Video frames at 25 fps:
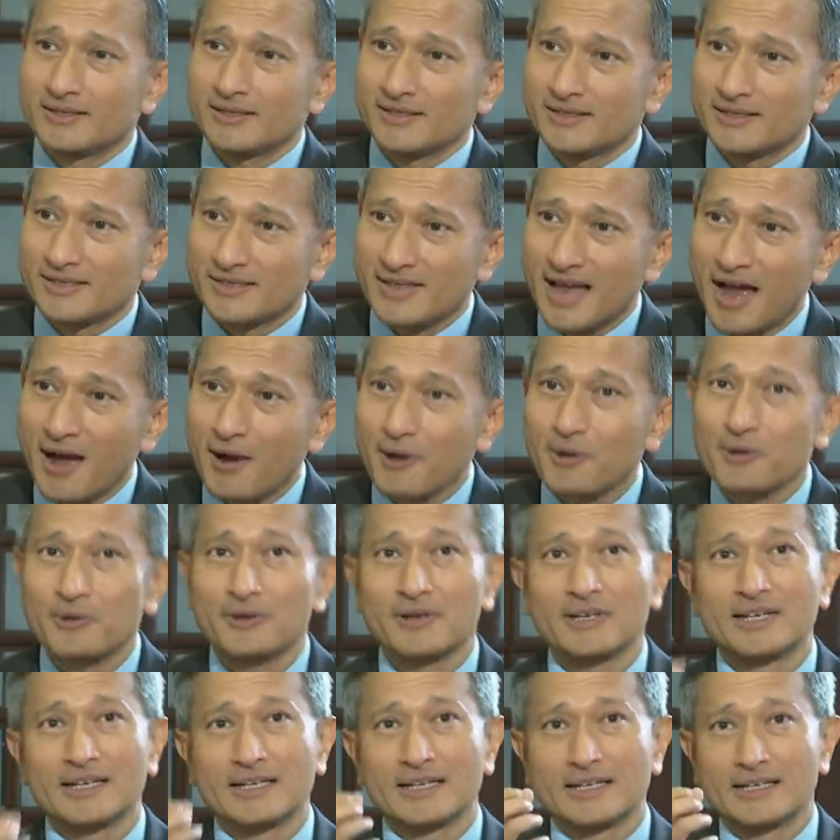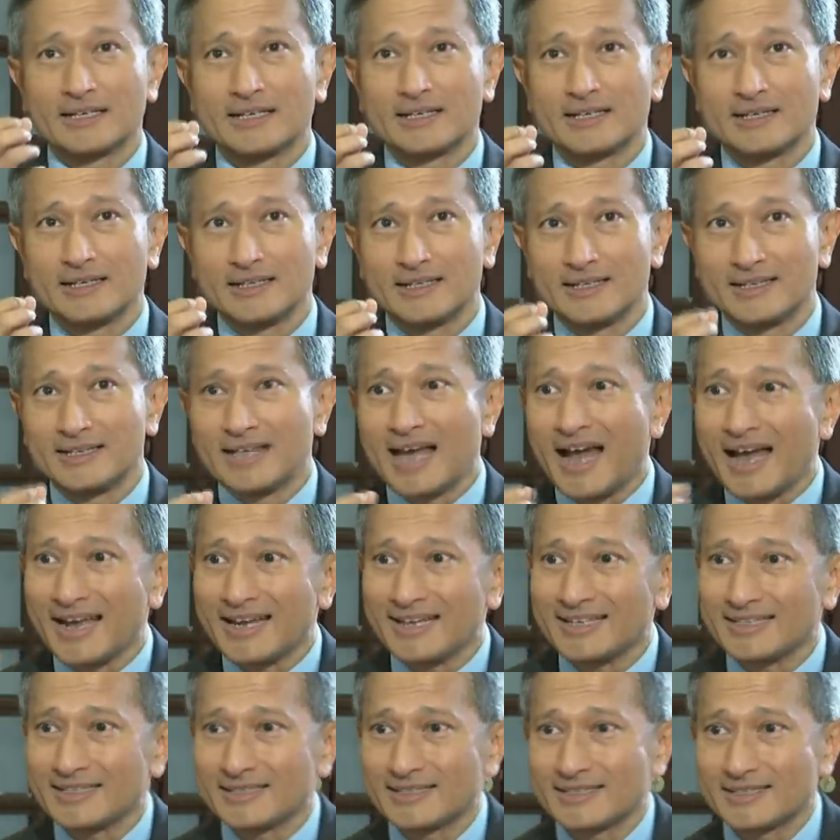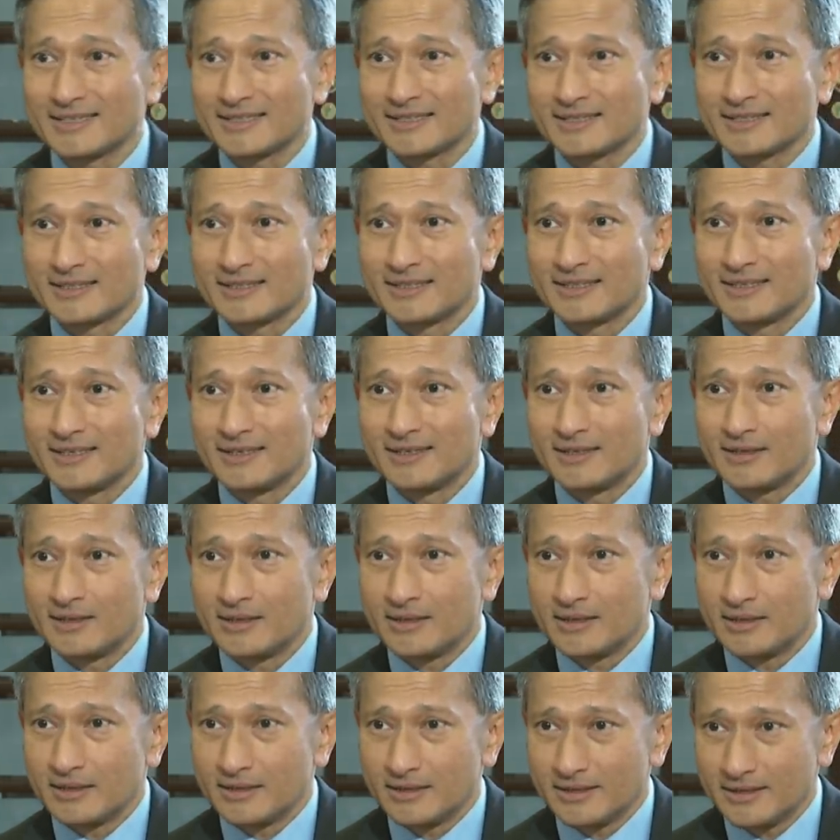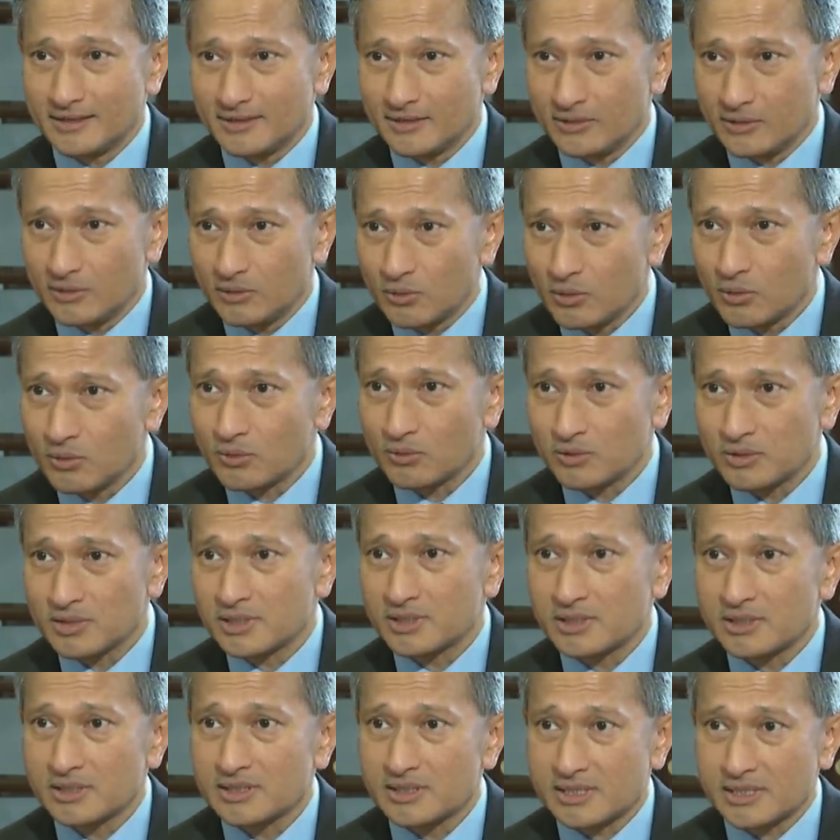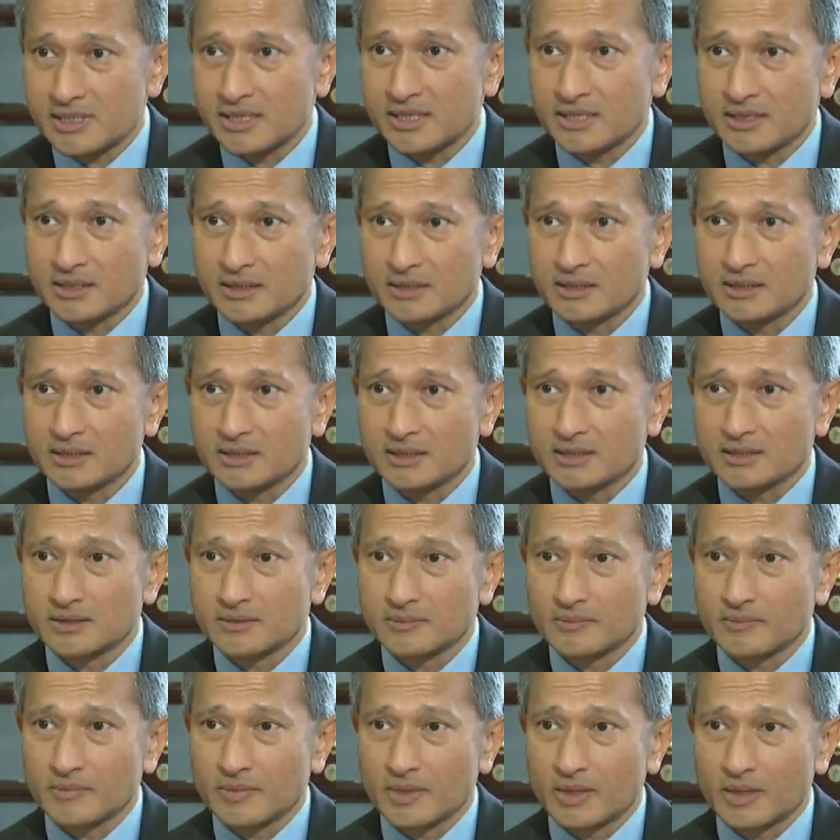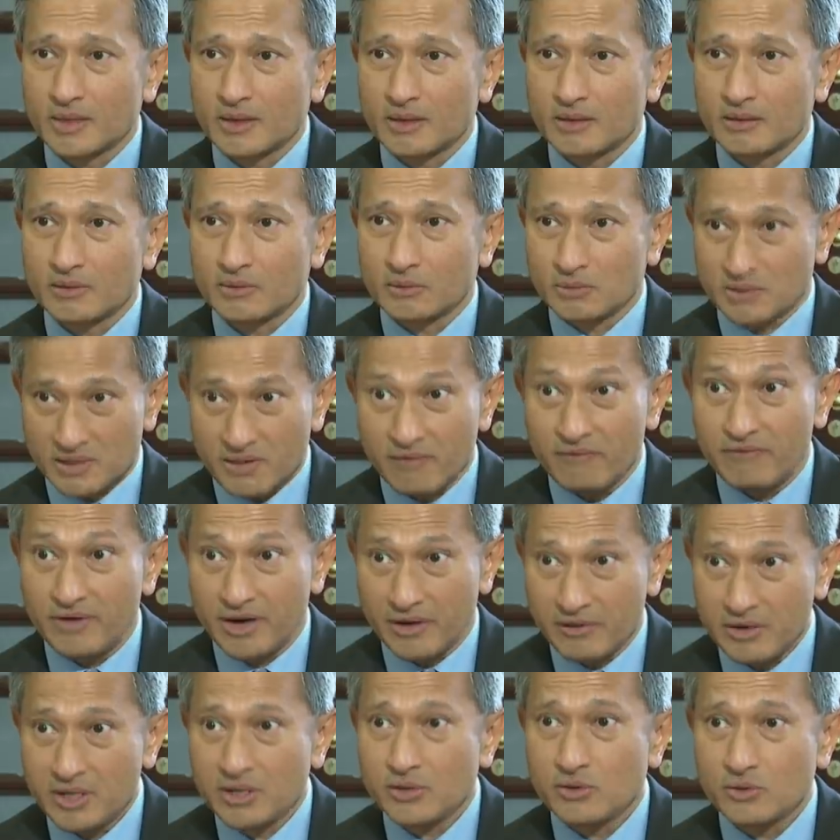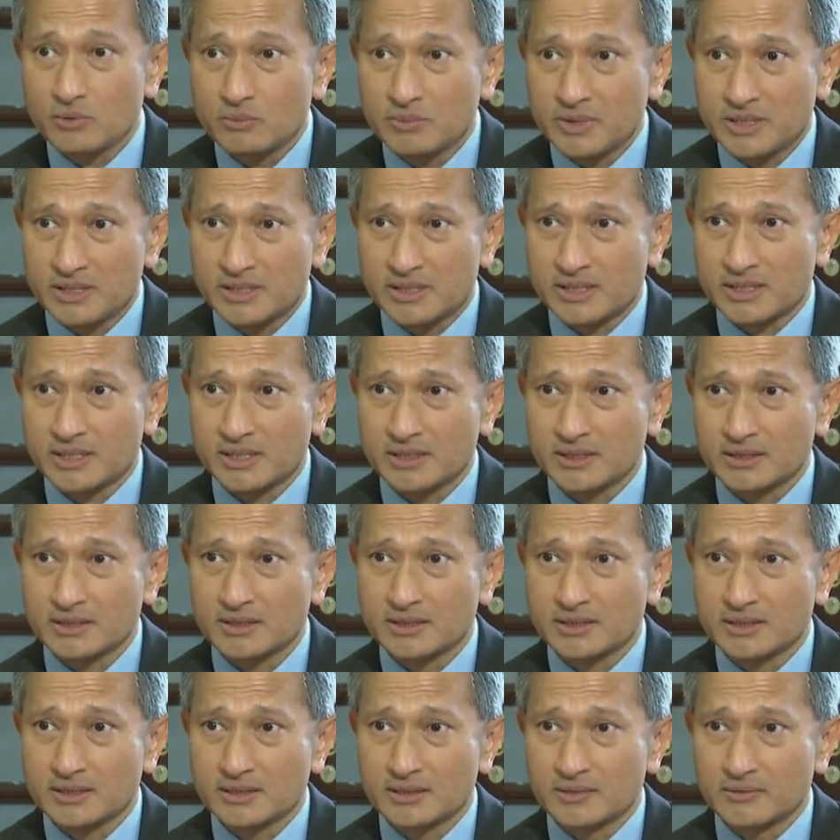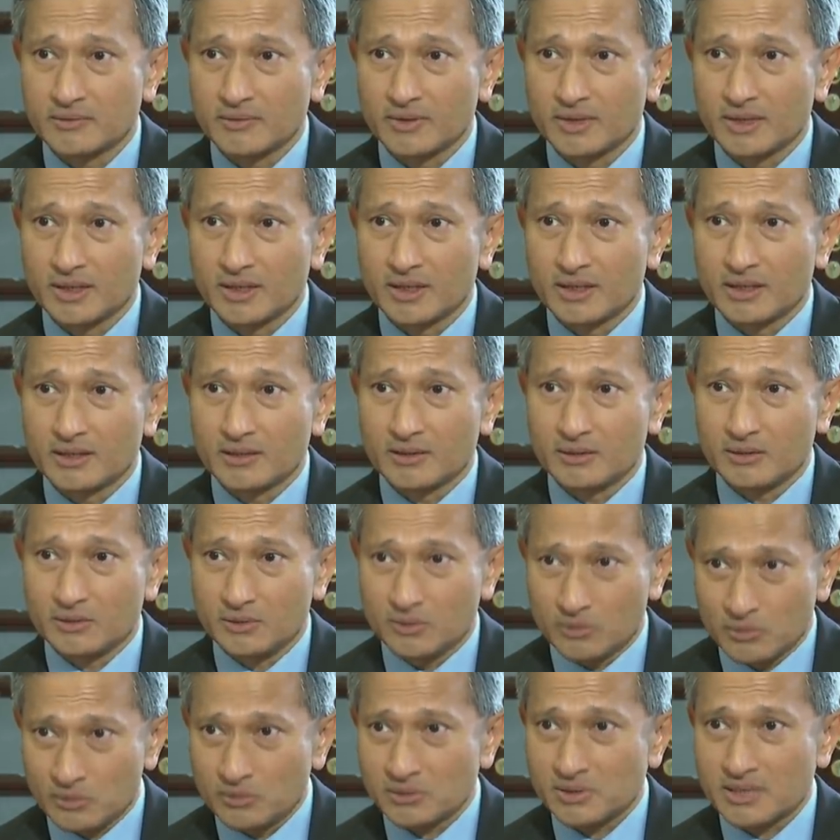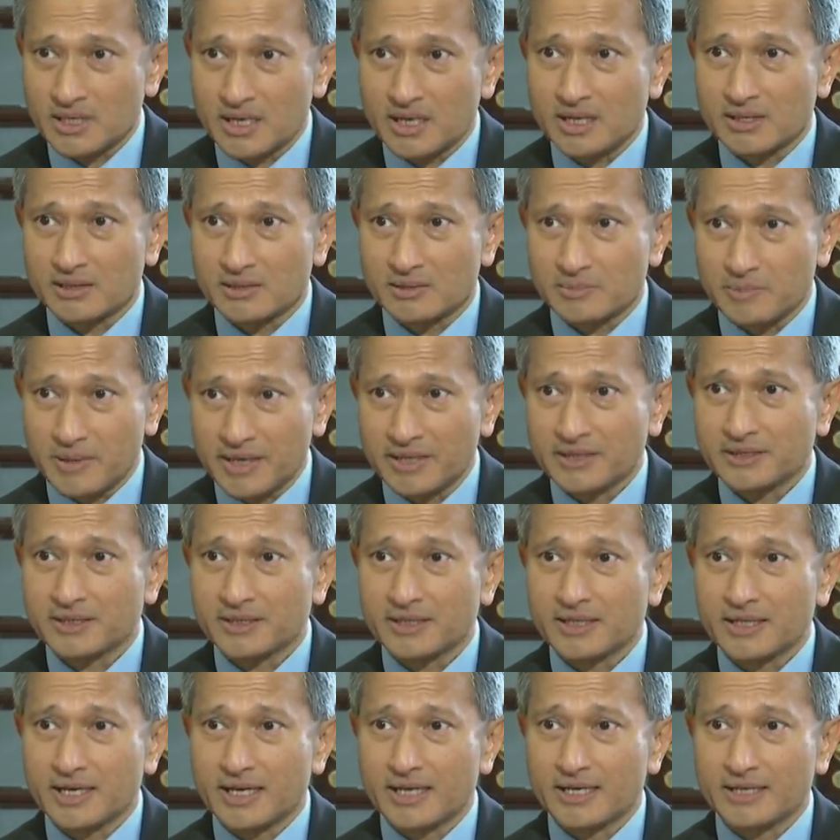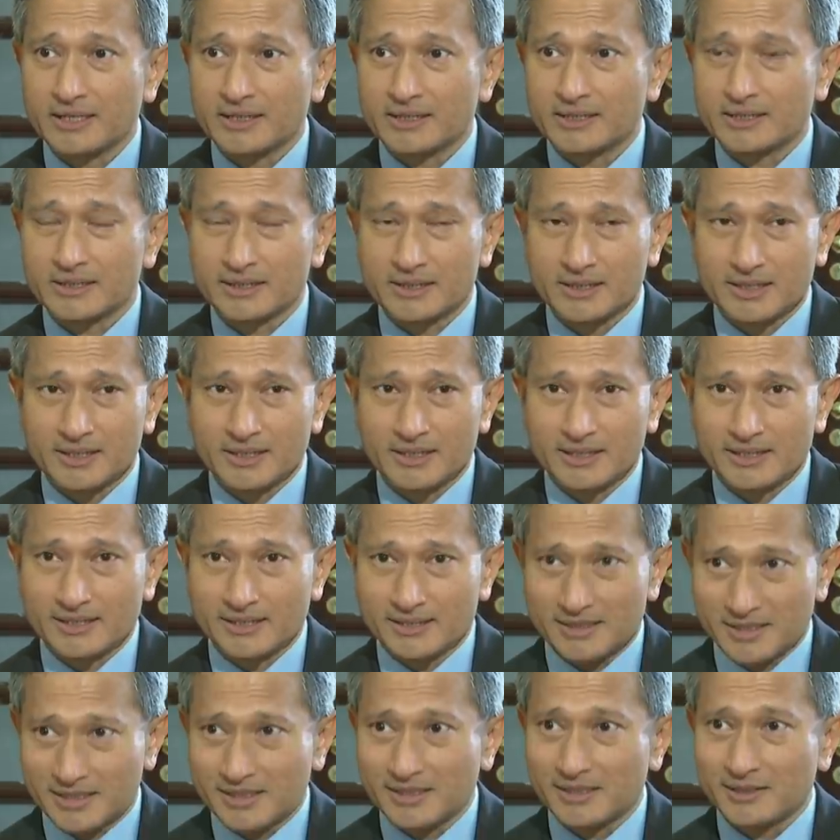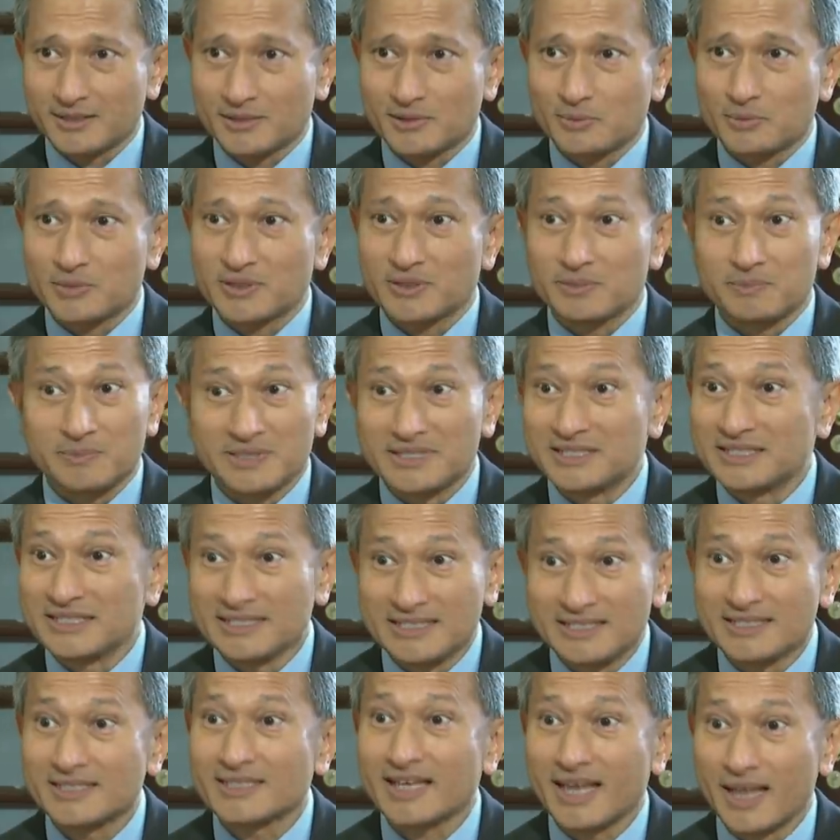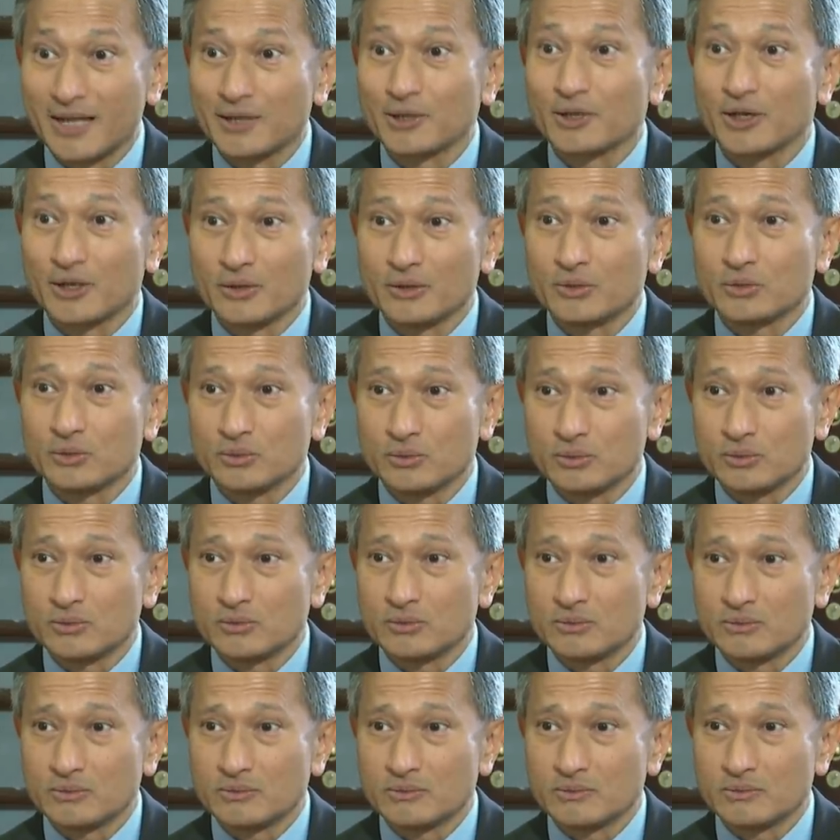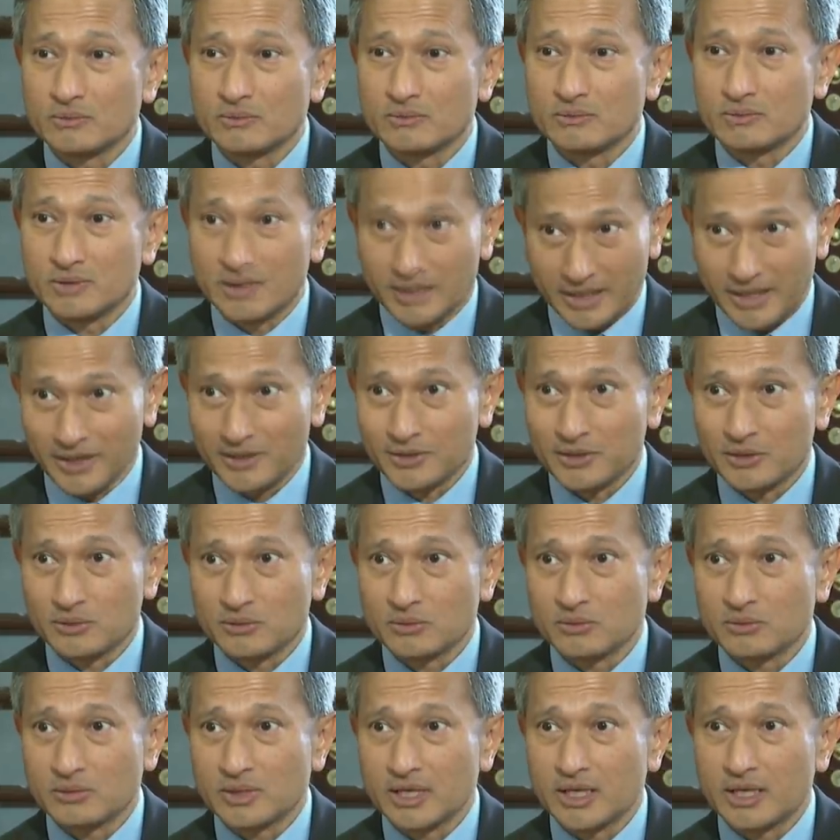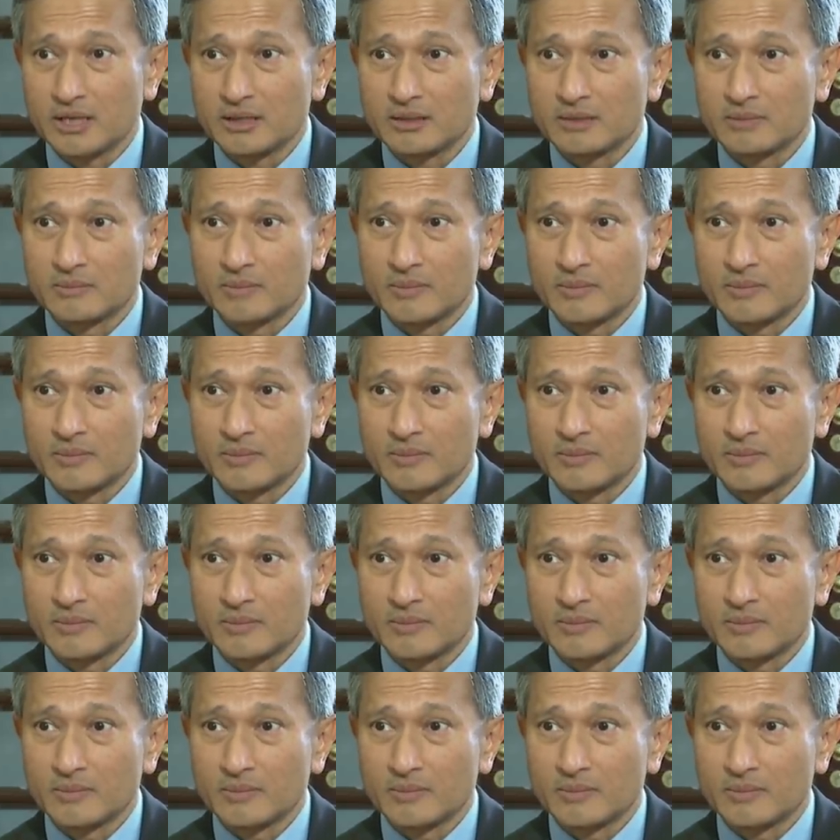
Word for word: sound, lights, those skills, those are very human skills. Those are specialized skills which machines cannot do and cannot do yet.